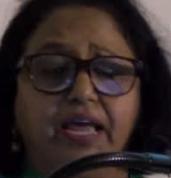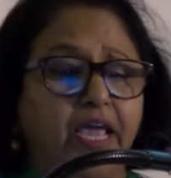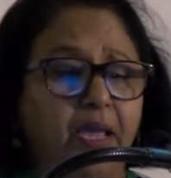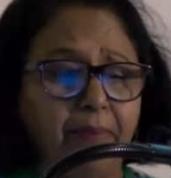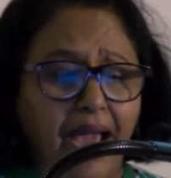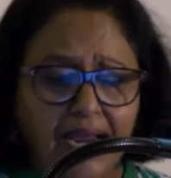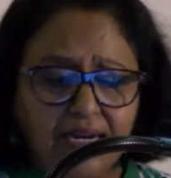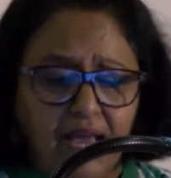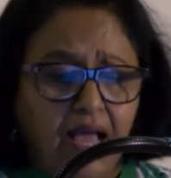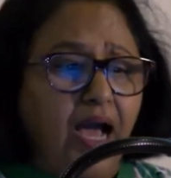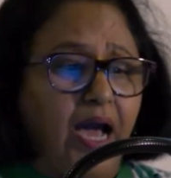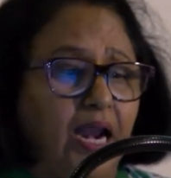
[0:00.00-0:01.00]
Amen.
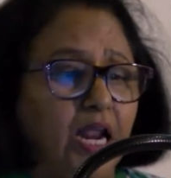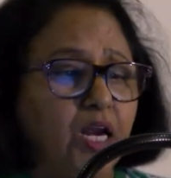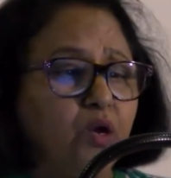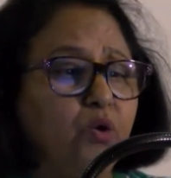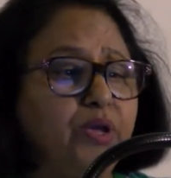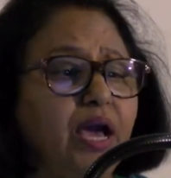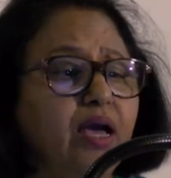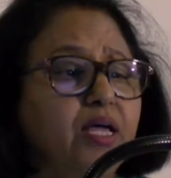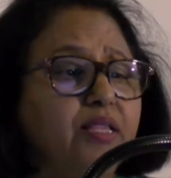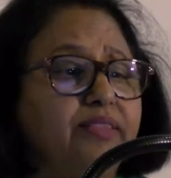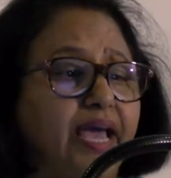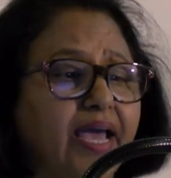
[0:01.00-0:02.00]
Hallelujah.
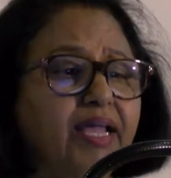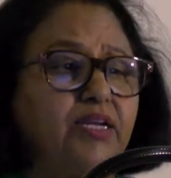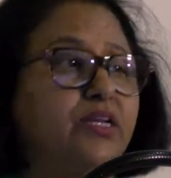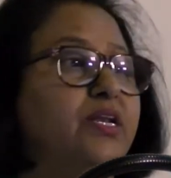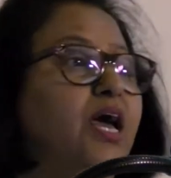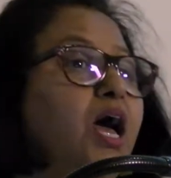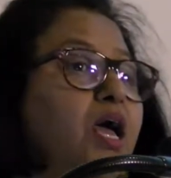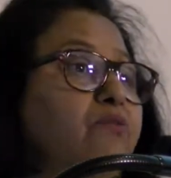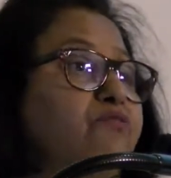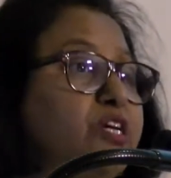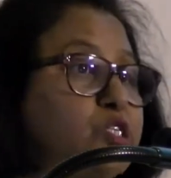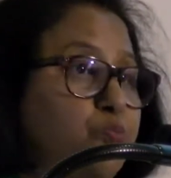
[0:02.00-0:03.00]
Then
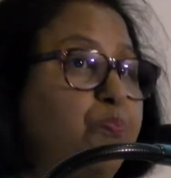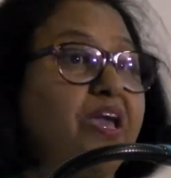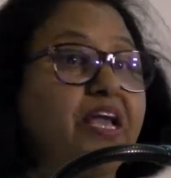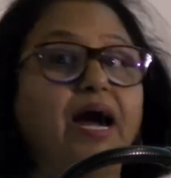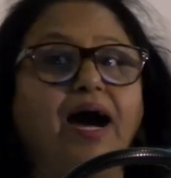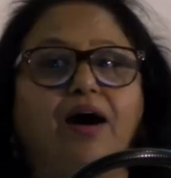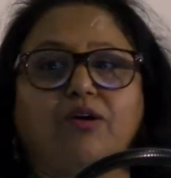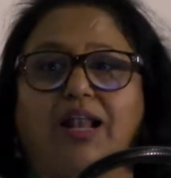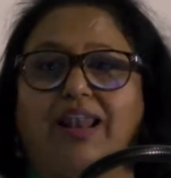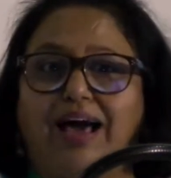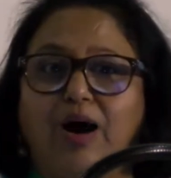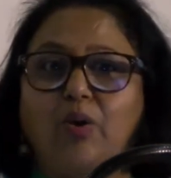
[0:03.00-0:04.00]
we speak out
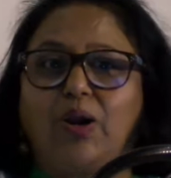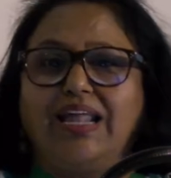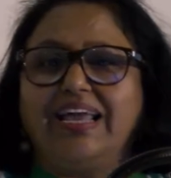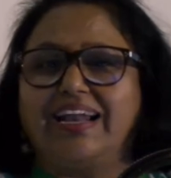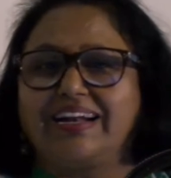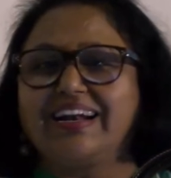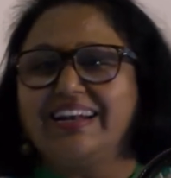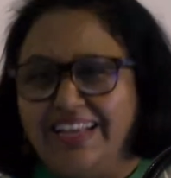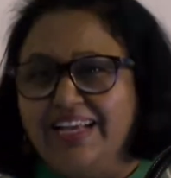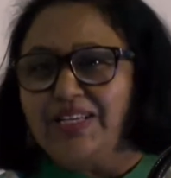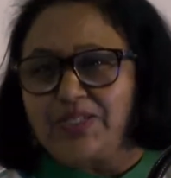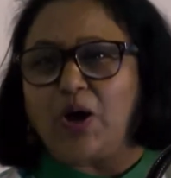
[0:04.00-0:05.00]
loudly and
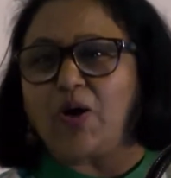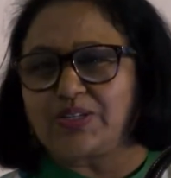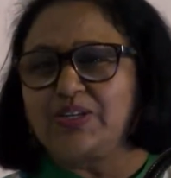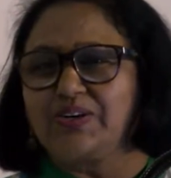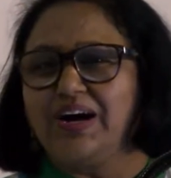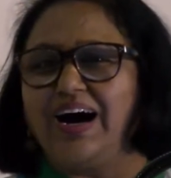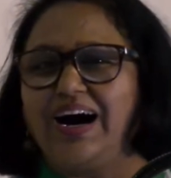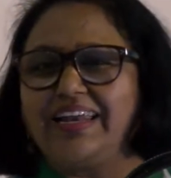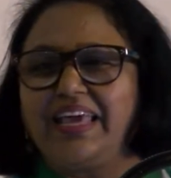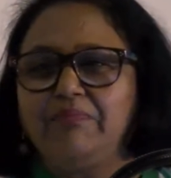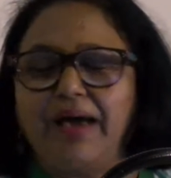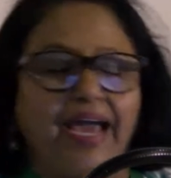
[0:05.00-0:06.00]
talk to God.
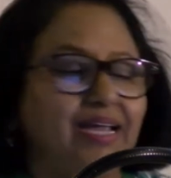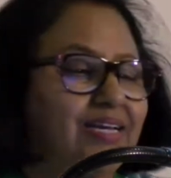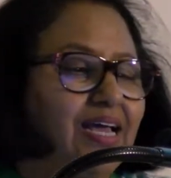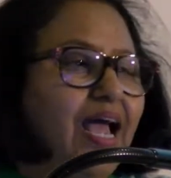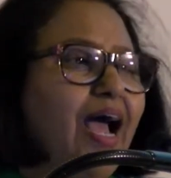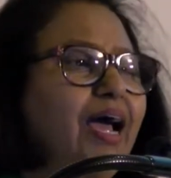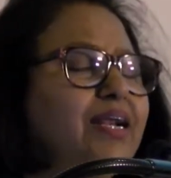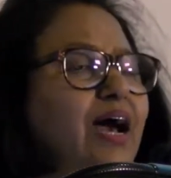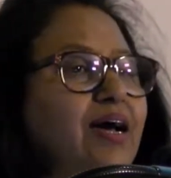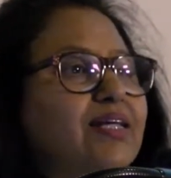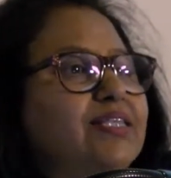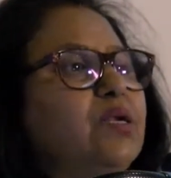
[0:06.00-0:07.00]
Amen. And
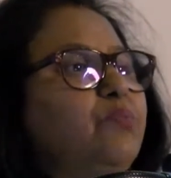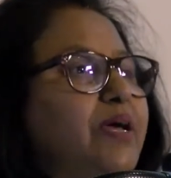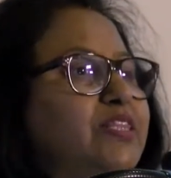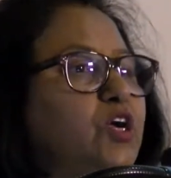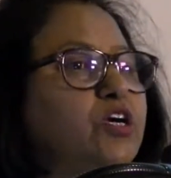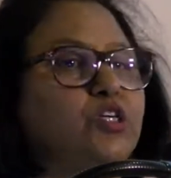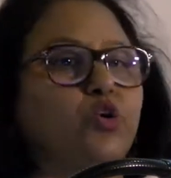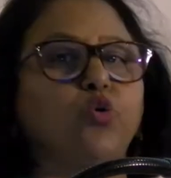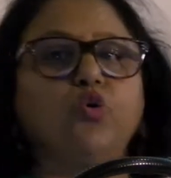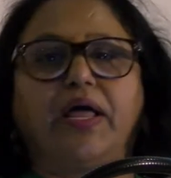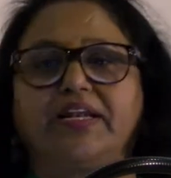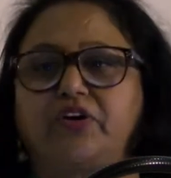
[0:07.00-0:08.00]
another method
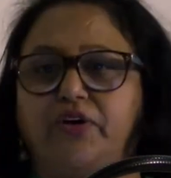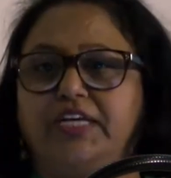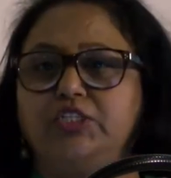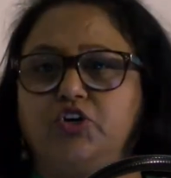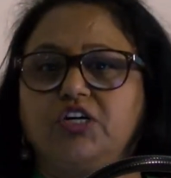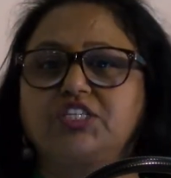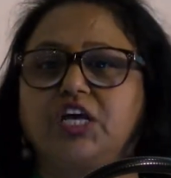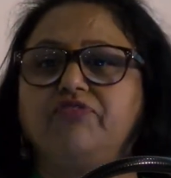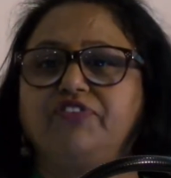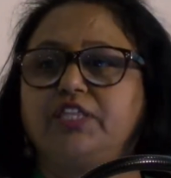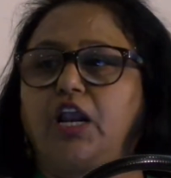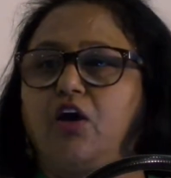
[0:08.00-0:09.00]
to encourage
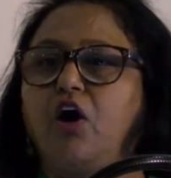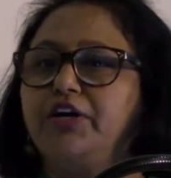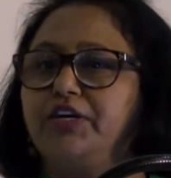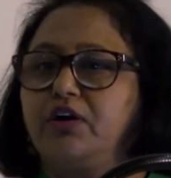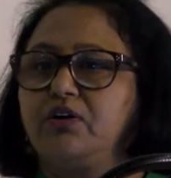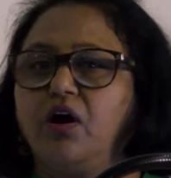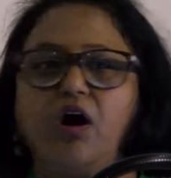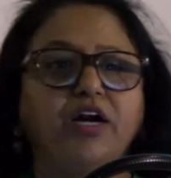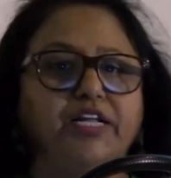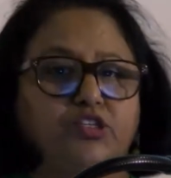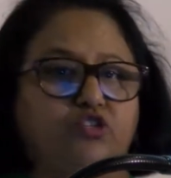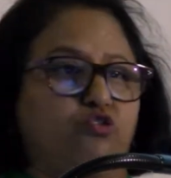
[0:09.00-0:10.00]
yourself in the Lord your
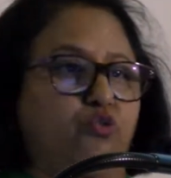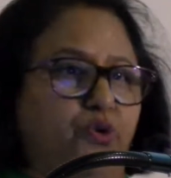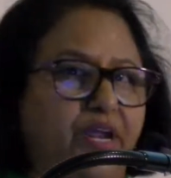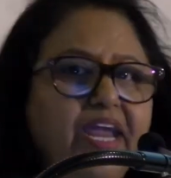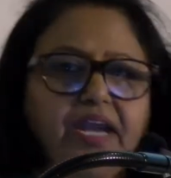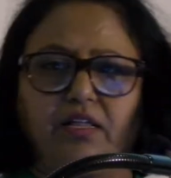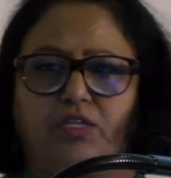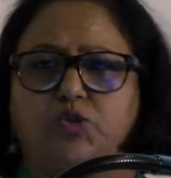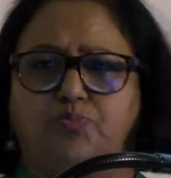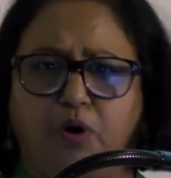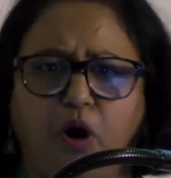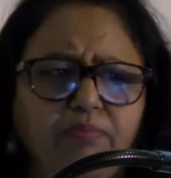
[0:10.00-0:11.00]
God is to read His
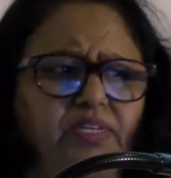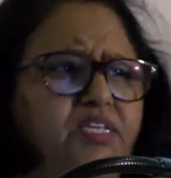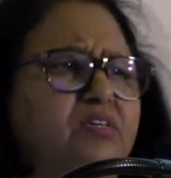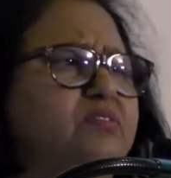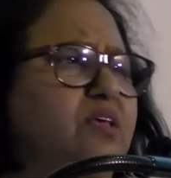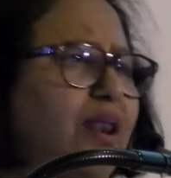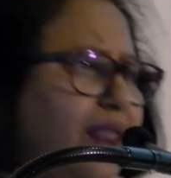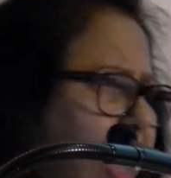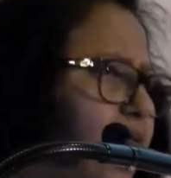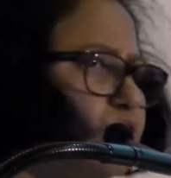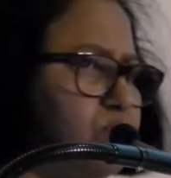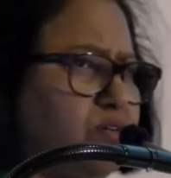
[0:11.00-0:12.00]
promises
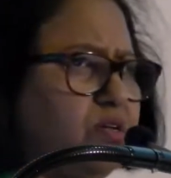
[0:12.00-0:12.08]
aloud.